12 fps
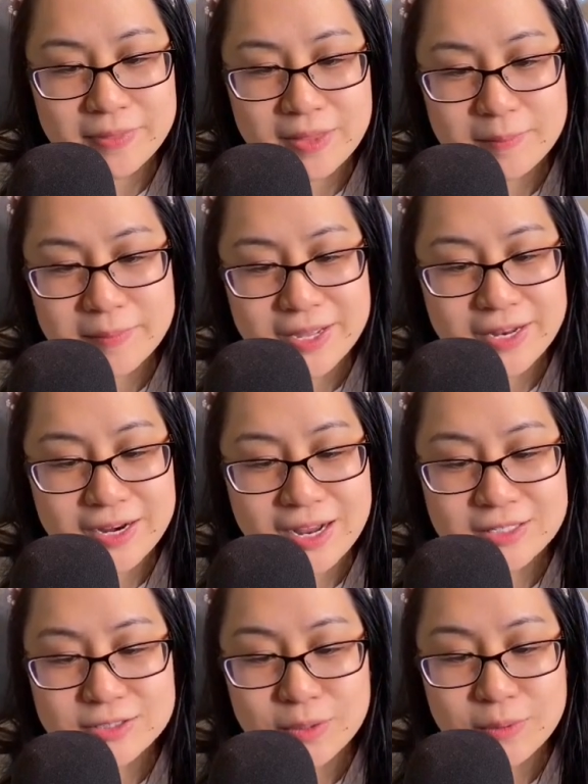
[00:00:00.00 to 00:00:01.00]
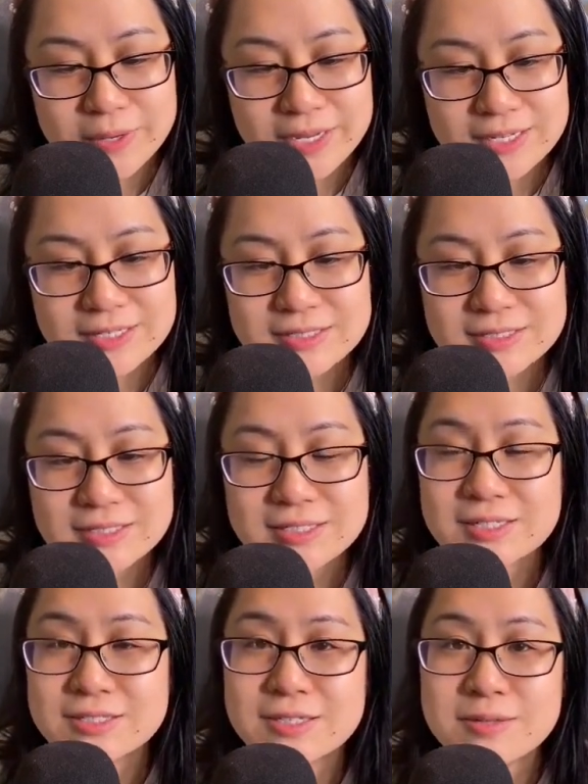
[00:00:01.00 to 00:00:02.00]
But as always, it
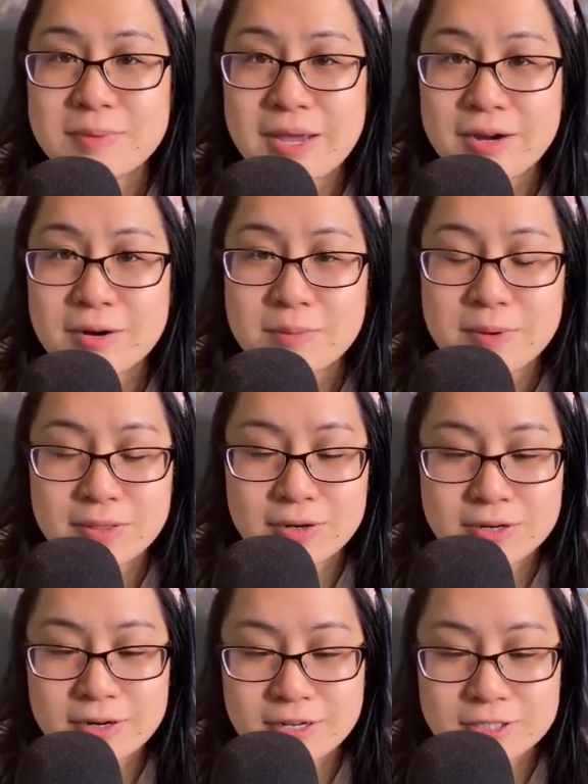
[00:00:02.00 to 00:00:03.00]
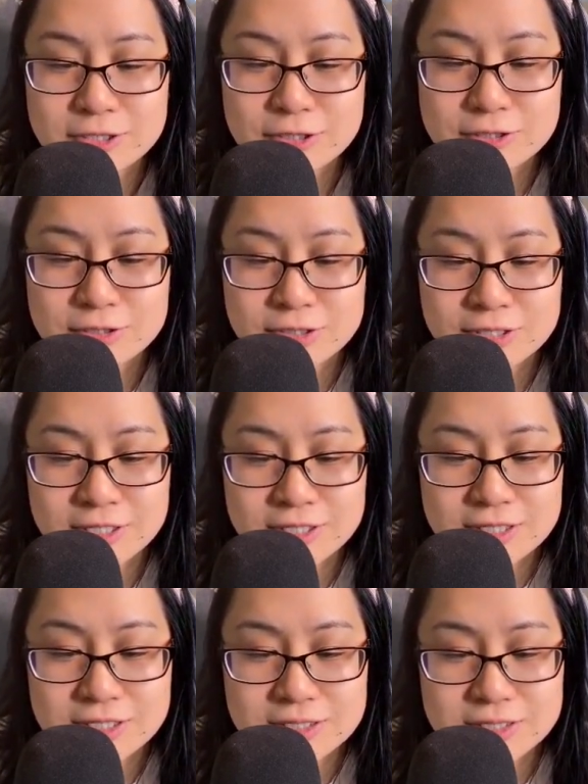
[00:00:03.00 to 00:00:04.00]
doesn't matter whether or not you're learning
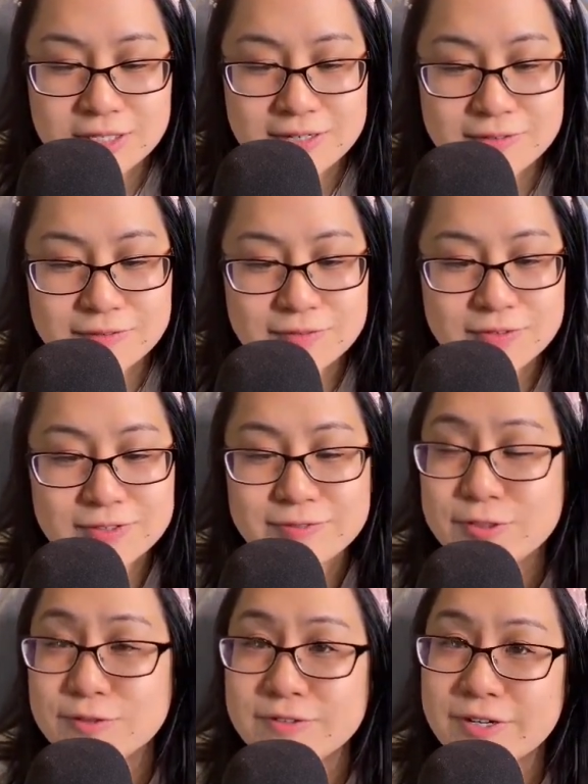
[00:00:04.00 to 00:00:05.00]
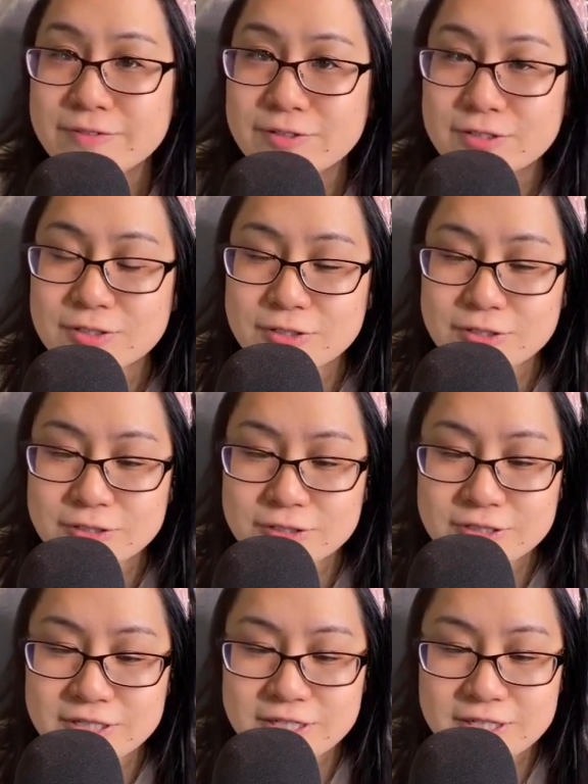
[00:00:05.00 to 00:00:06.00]
this stuff. If you've ever
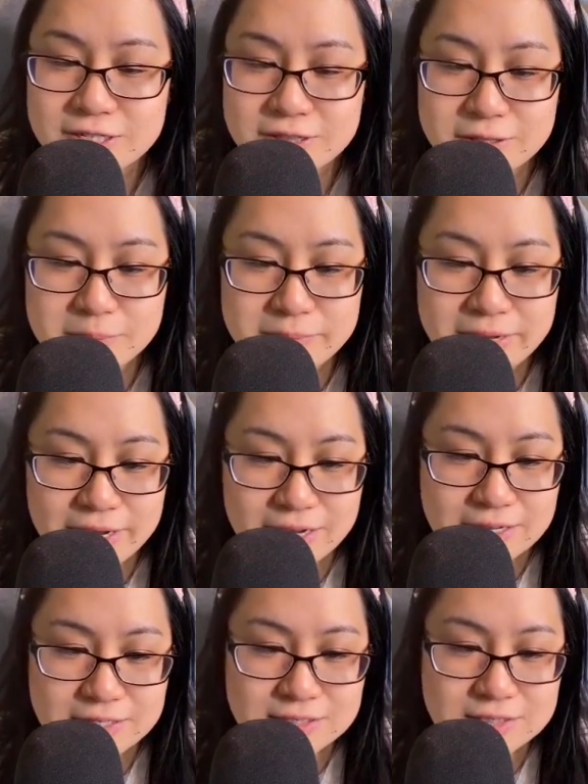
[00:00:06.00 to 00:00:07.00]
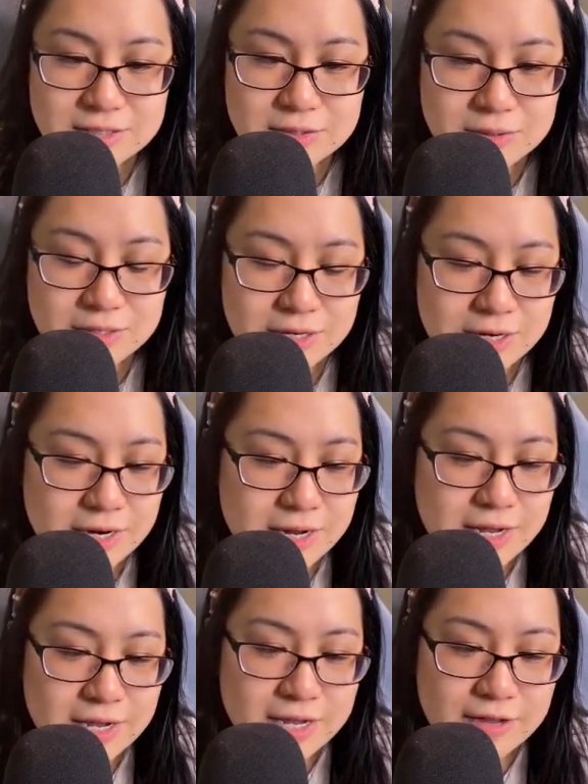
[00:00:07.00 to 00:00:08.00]
learned it in the past, or
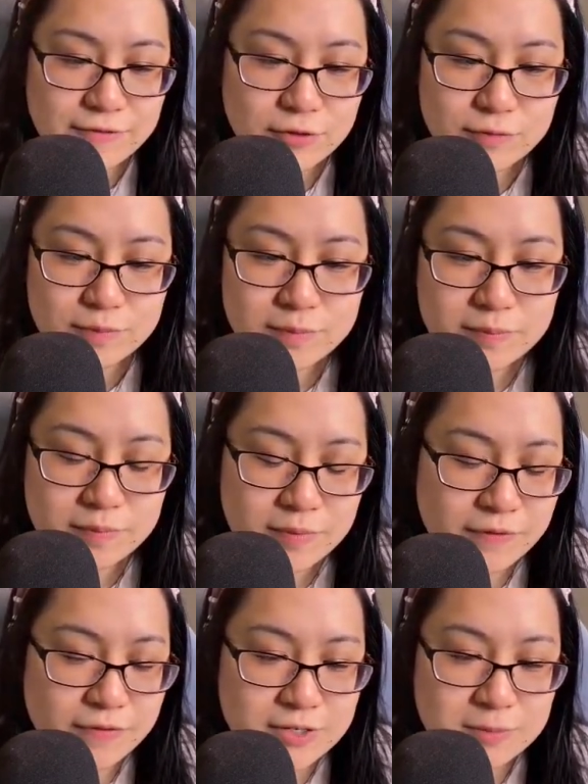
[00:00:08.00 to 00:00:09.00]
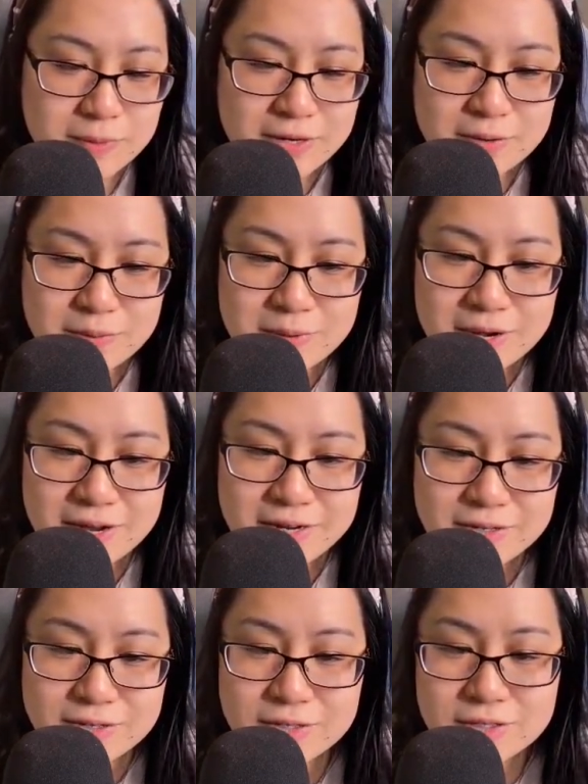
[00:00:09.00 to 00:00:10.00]
if it's been a
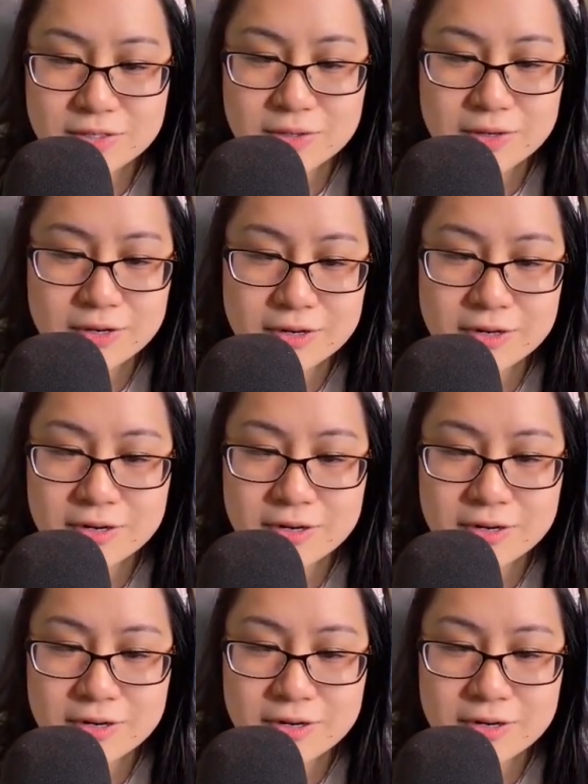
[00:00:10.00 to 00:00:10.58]
while, or